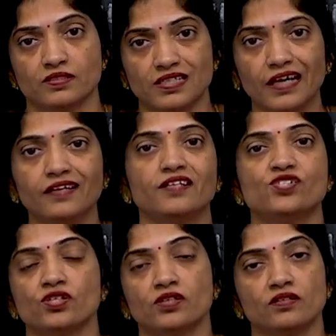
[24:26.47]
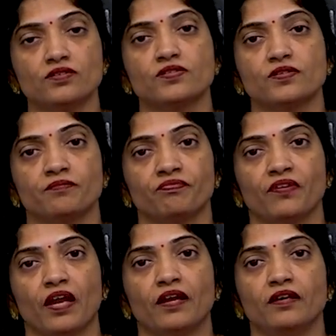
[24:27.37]
site engineers
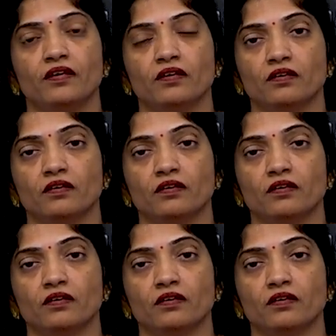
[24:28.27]
and